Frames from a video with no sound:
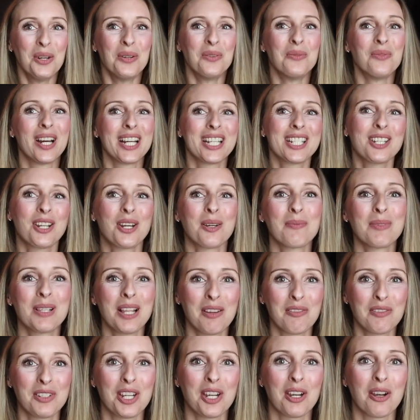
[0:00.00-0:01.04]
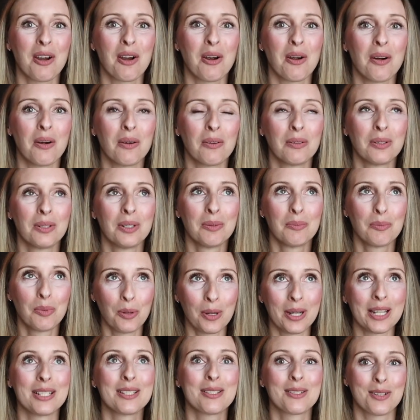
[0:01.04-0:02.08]
My top left arrow
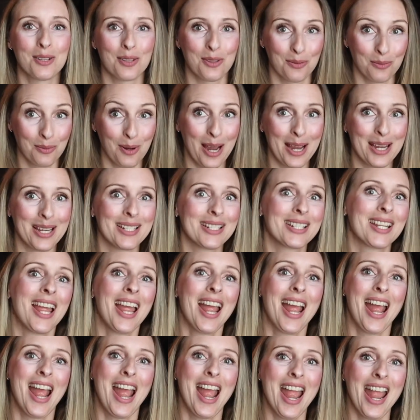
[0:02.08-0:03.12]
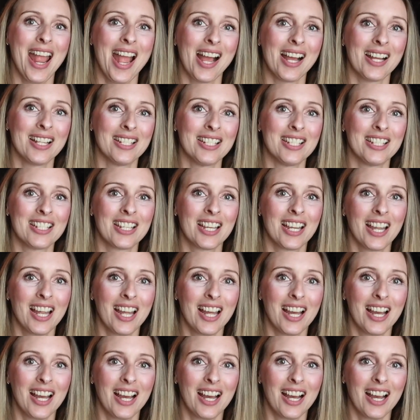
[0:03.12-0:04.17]
points to the right, and
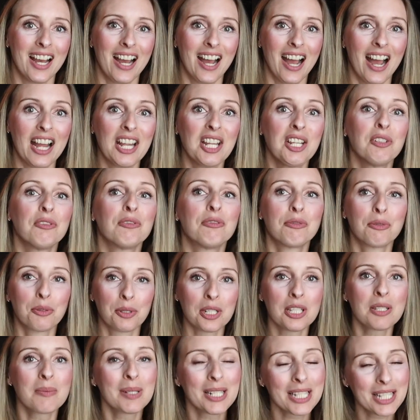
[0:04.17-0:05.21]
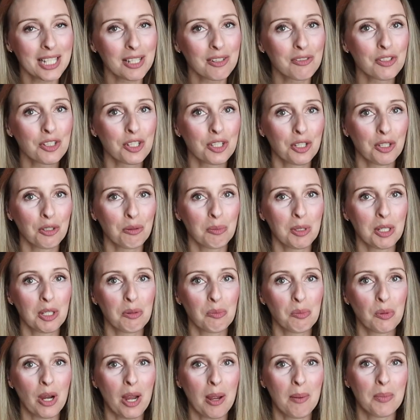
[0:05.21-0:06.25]
I have forced myself to learn meal
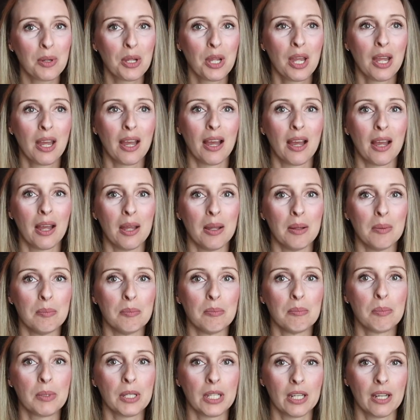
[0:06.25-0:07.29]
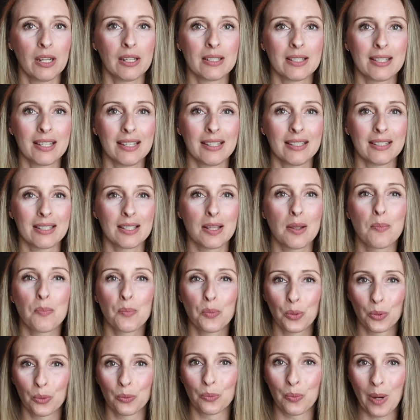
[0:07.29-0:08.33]
prep because it's
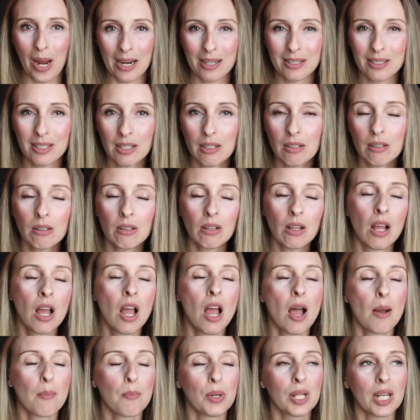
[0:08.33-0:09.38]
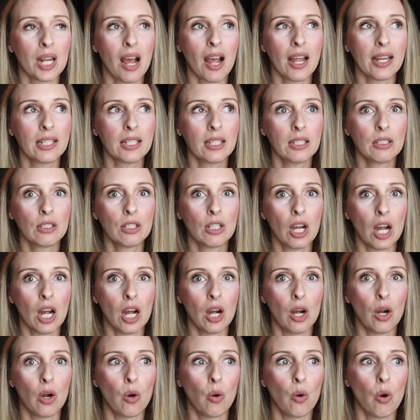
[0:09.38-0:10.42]
practical, but I can
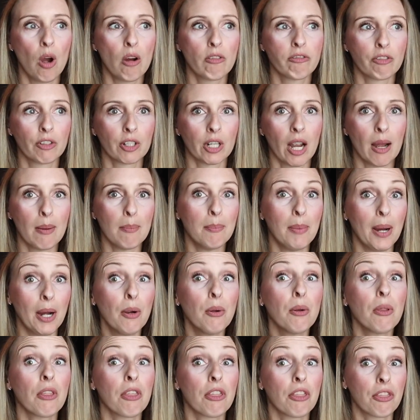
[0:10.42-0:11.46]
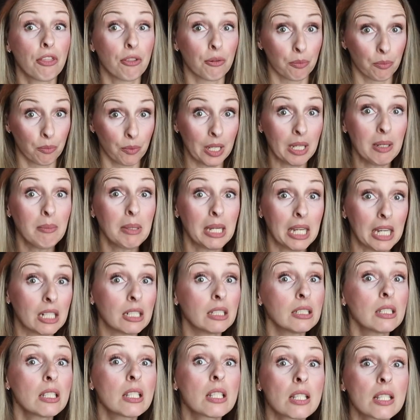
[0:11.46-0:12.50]
go for about 3
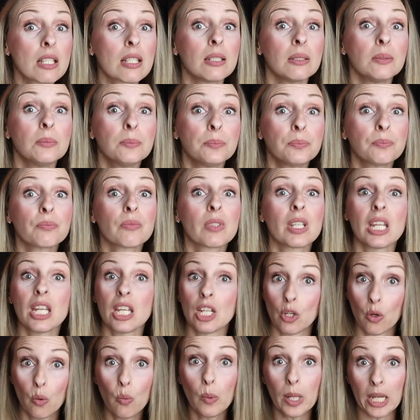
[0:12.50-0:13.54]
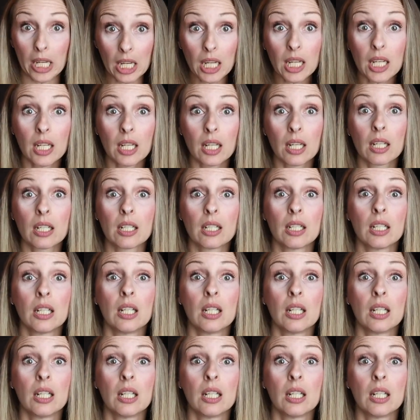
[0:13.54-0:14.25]
meals in a week